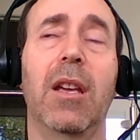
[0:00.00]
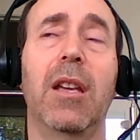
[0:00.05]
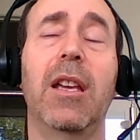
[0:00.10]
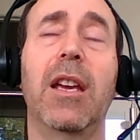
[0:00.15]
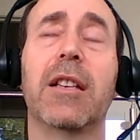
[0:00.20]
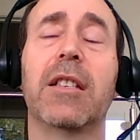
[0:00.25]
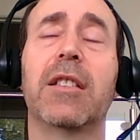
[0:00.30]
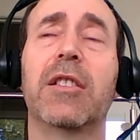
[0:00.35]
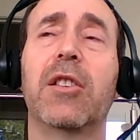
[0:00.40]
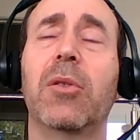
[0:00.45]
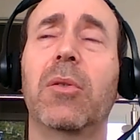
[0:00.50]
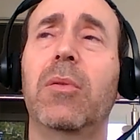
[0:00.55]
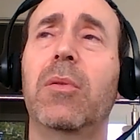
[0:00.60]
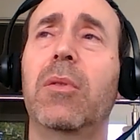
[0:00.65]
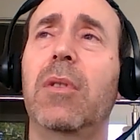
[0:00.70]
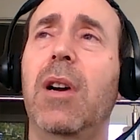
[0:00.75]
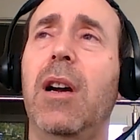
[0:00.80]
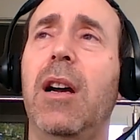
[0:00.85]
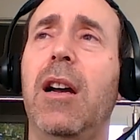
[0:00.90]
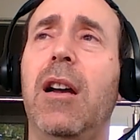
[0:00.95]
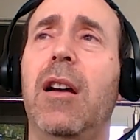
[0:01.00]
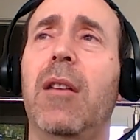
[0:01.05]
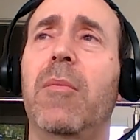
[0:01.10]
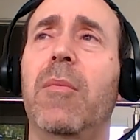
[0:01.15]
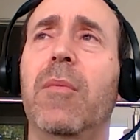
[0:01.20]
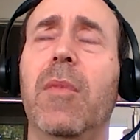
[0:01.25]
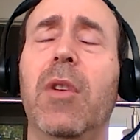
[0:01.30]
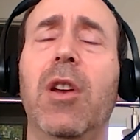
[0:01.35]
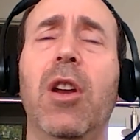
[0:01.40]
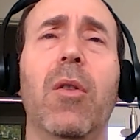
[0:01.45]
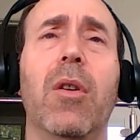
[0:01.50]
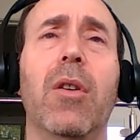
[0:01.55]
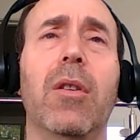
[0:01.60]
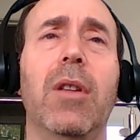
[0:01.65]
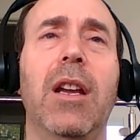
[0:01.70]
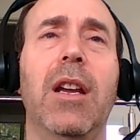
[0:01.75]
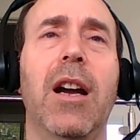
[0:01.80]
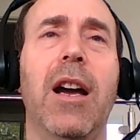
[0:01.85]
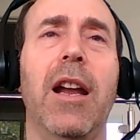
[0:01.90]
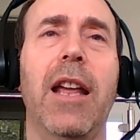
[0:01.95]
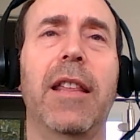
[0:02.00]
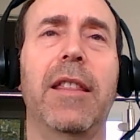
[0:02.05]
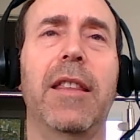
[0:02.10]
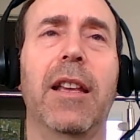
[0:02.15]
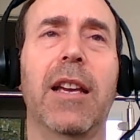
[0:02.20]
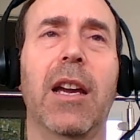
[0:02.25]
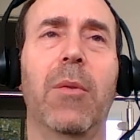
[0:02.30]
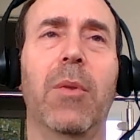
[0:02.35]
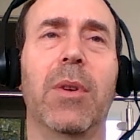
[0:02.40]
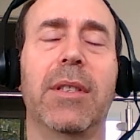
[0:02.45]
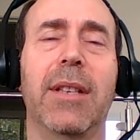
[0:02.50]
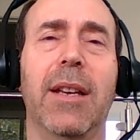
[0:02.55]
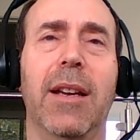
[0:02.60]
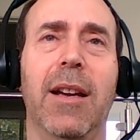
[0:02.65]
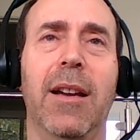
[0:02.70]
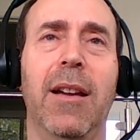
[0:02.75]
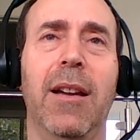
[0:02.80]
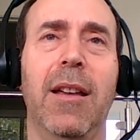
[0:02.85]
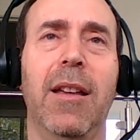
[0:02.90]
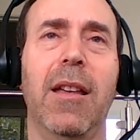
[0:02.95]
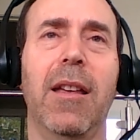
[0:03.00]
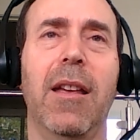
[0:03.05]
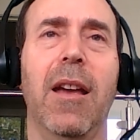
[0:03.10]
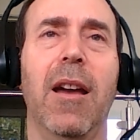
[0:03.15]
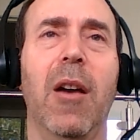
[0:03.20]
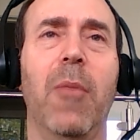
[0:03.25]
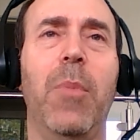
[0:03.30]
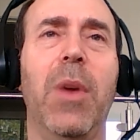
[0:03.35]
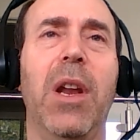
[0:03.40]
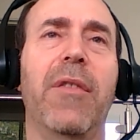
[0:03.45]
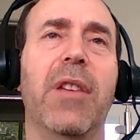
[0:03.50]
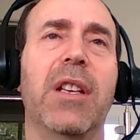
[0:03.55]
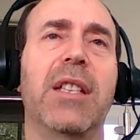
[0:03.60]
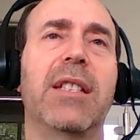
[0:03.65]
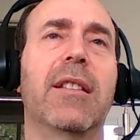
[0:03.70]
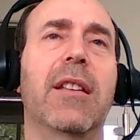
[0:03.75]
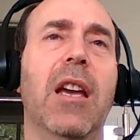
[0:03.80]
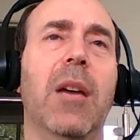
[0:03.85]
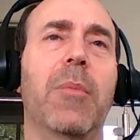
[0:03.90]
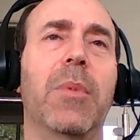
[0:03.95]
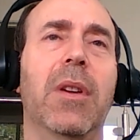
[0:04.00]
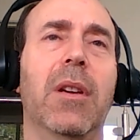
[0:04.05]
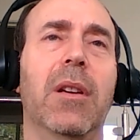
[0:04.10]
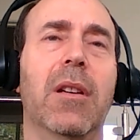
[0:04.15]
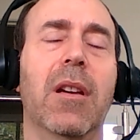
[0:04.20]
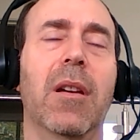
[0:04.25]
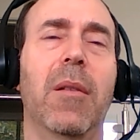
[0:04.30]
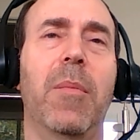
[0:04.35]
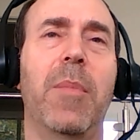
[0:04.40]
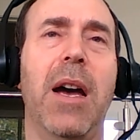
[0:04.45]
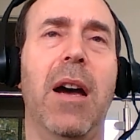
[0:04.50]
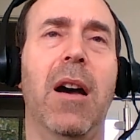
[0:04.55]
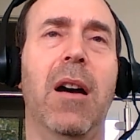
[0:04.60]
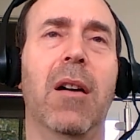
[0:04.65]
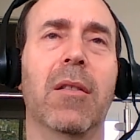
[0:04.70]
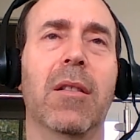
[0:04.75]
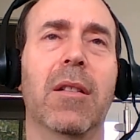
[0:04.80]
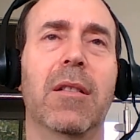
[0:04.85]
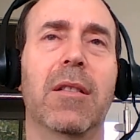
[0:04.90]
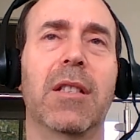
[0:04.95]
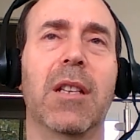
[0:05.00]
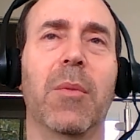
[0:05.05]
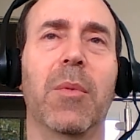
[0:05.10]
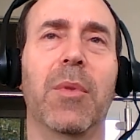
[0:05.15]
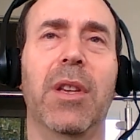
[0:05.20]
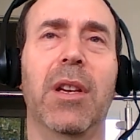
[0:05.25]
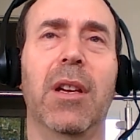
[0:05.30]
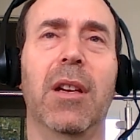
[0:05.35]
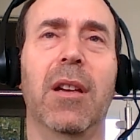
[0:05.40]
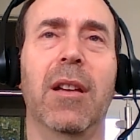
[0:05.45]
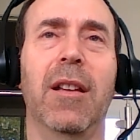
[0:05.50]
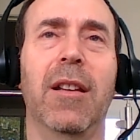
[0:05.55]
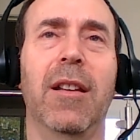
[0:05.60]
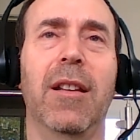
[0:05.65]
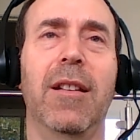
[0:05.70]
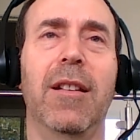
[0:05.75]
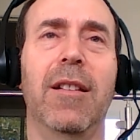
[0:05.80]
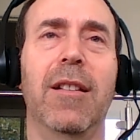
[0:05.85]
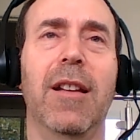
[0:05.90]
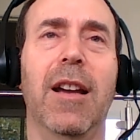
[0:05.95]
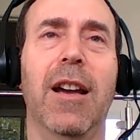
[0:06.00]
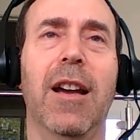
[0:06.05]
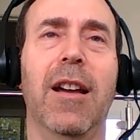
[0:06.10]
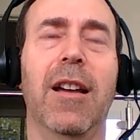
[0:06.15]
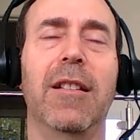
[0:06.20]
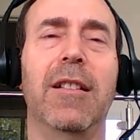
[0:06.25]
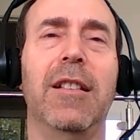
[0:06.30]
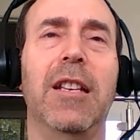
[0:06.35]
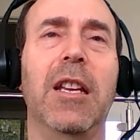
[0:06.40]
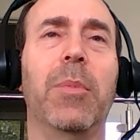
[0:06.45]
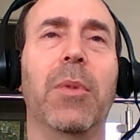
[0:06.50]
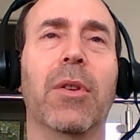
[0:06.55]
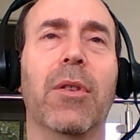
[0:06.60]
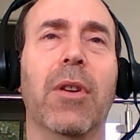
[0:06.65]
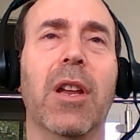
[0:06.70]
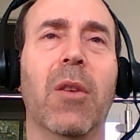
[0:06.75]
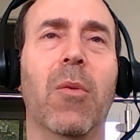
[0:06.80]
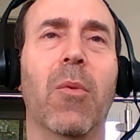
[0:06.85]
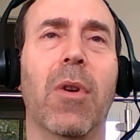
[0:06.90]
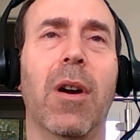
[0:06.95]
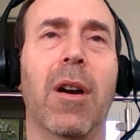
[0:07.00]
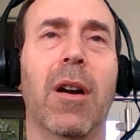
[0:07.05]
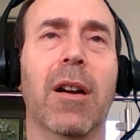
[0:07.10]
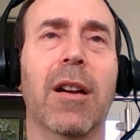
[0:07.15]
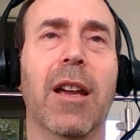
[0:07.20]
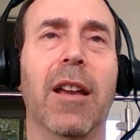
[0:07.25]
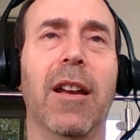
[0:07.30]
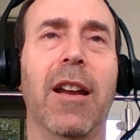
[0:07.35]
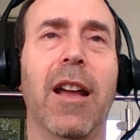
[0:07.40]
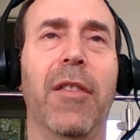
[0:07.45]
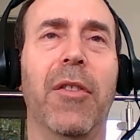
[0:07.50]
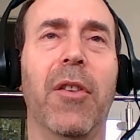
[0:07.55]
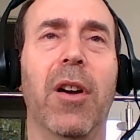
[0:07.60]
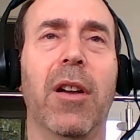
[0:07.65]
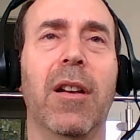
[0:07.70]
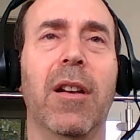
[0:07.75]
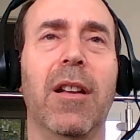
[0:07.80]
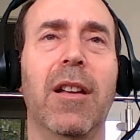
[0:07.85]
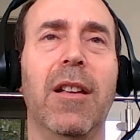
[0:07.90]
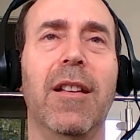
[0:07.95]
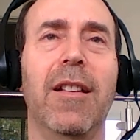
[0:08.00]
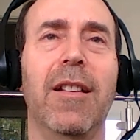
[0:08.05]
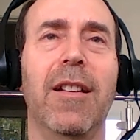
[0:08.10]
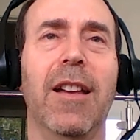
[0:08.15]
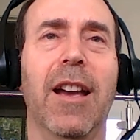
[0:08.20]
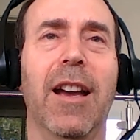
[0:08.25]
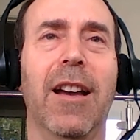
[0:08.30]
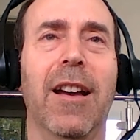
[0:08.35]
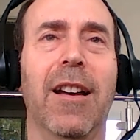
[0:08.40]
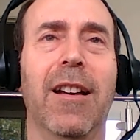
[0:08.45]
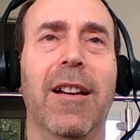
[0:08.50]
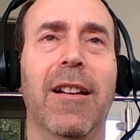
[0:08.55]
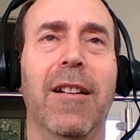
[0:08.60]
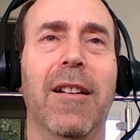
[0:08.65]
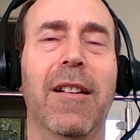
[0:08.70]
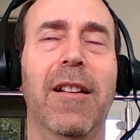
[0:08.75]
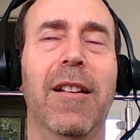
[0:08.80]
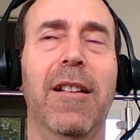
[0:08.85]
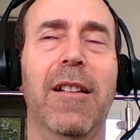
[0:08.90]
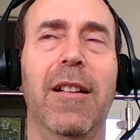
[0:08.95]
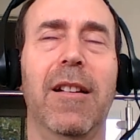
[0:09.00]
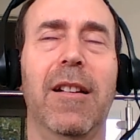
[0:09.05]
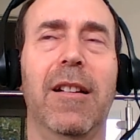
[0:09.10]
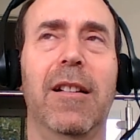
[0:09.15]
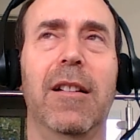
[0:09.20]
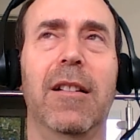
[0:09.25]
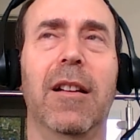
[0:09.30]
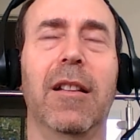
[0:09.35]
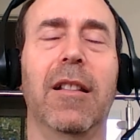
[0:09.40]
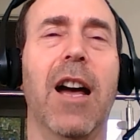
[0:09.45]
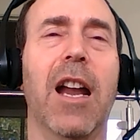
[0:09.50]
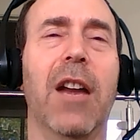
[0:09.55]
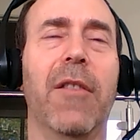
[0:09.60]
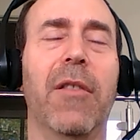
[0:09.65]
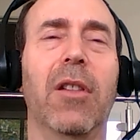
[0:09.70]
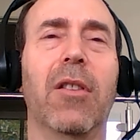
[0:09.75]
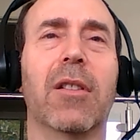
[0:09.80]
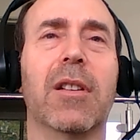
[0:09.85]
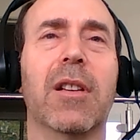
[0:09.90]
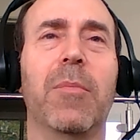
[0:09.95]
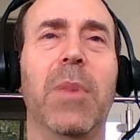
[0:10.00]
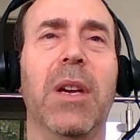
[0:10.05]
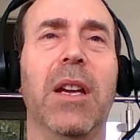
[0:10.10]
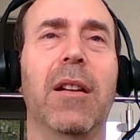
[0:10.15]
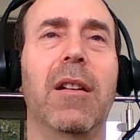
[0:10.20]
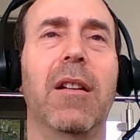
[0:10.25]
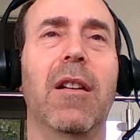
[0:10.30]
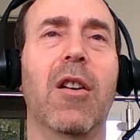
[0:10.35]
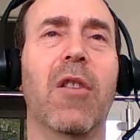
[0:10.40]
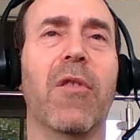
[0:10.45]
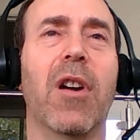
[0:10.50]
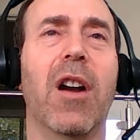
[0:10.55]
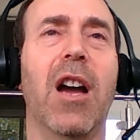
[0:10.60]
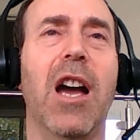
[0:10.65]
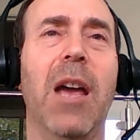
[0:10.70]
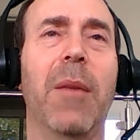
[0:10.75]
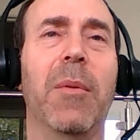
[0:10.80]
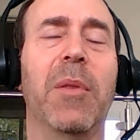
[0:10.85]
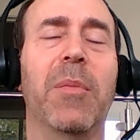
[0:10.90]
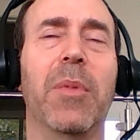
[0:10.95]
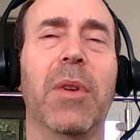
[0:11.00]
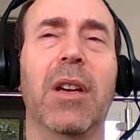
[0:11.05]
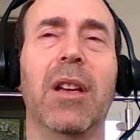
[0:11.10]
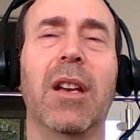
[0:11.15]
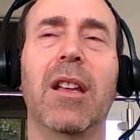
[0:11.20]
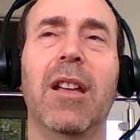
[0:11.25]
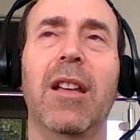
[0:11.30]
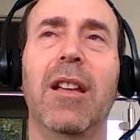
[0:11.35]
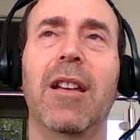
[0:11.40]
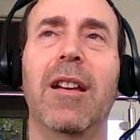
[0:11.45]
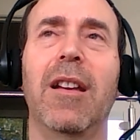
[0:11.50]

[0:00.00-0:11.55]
Yeah, so, early on, I think I was a bit of a skeptic about some of the deep learning work, and I thought a lot of it looked a bit overhyped, but